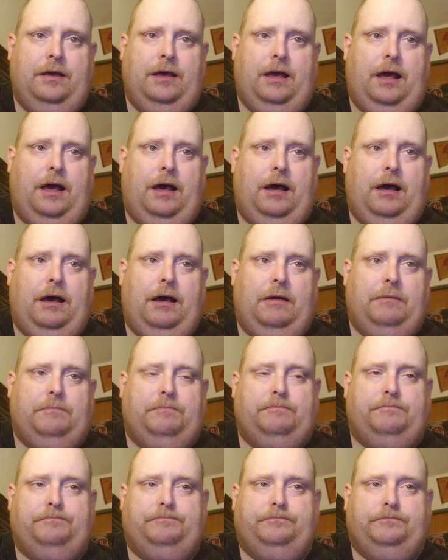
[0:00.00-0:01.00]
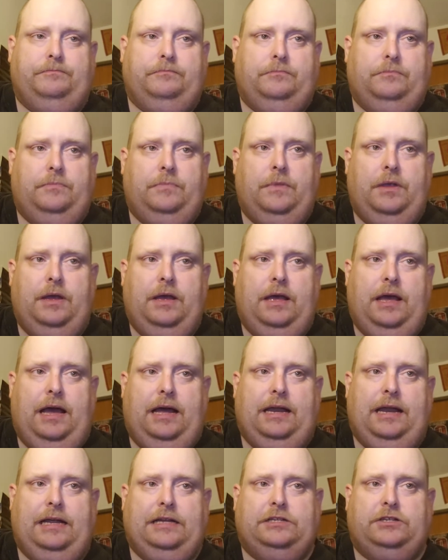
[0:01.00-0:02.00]

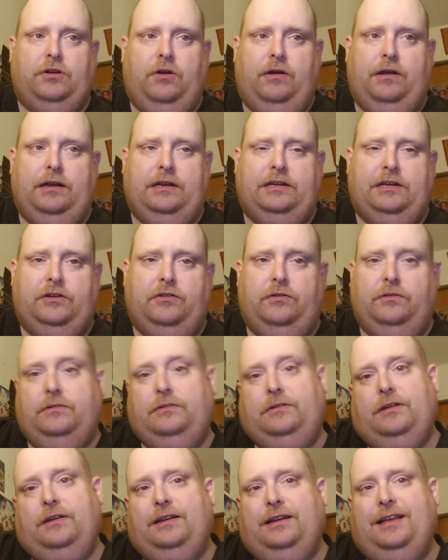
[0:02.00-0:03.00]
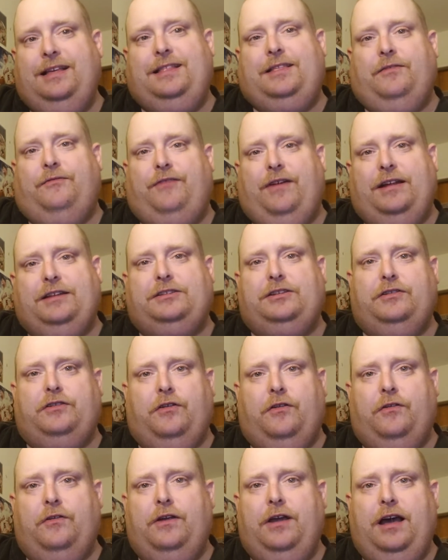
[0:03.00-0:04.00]
And they started their defense of
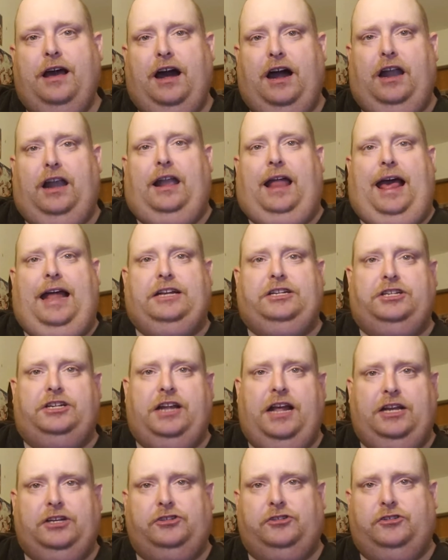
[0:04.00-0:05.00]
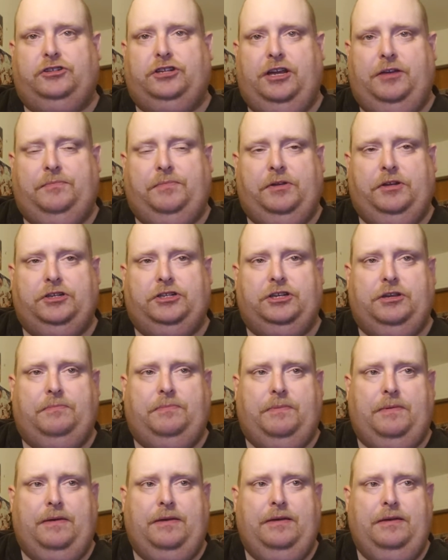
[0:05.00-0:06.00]
their alleged national championship
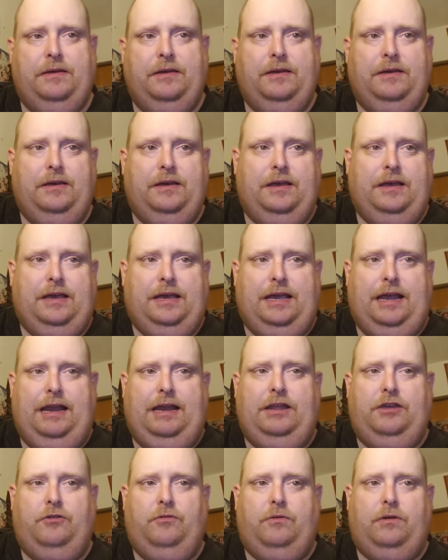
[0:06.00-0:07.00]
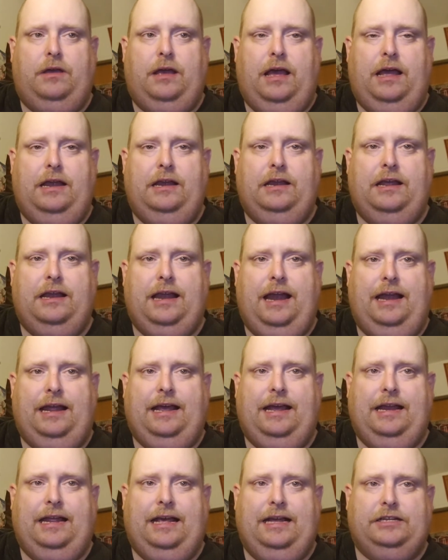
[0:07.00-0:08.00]
in
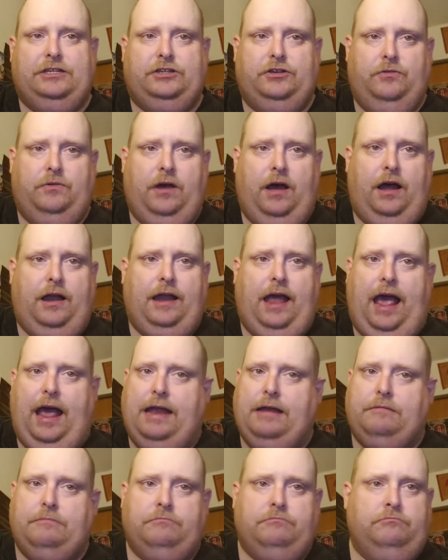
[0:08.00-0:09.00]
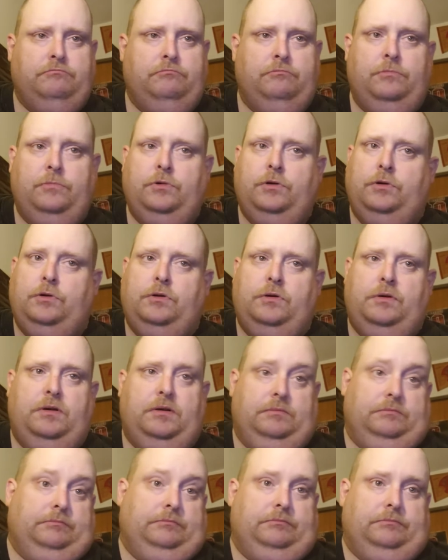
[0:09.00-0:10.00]
Connecticut against UConn. And
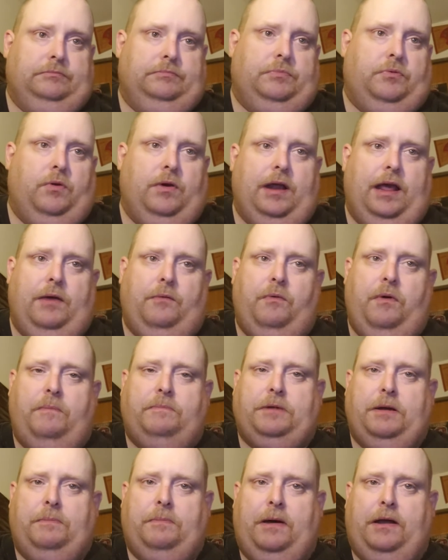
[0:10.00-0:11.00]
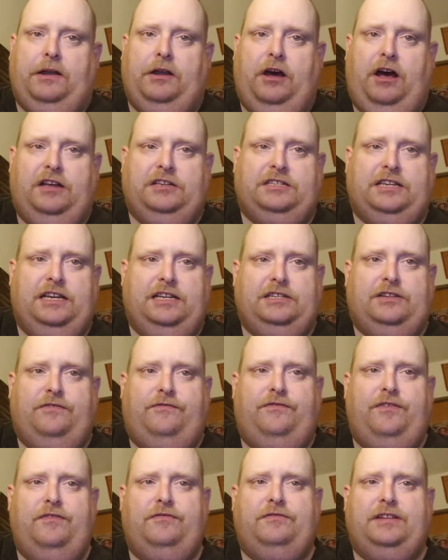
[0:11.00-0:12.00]
boy, they whipped up on the Huskies
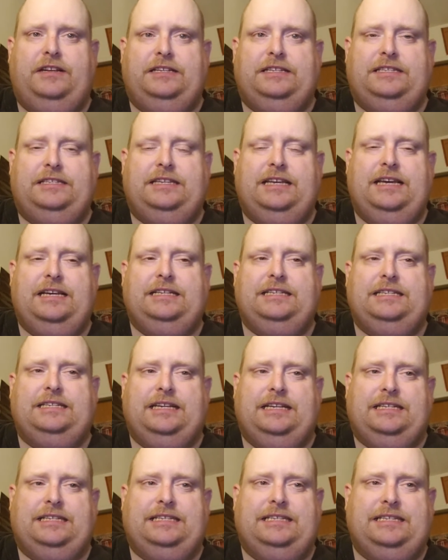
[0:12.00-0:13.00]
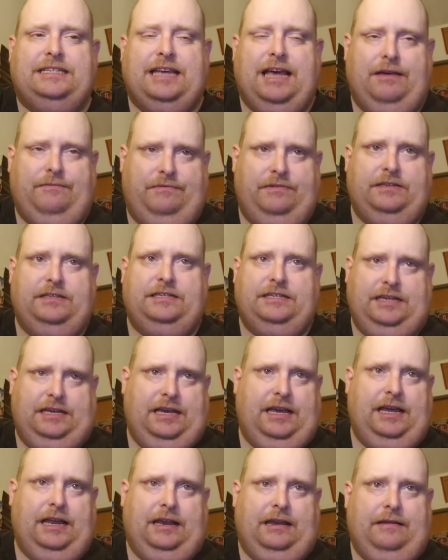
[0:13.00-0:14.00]

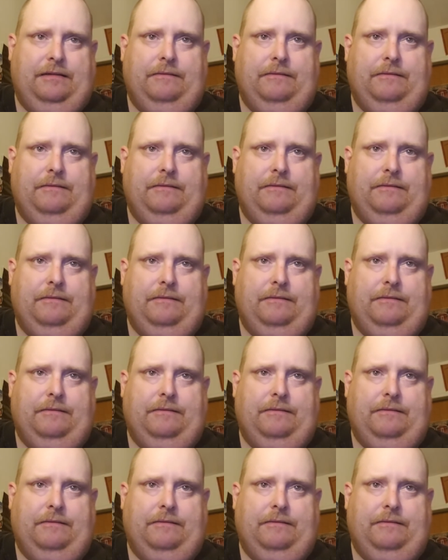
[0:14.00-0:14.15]
56-17.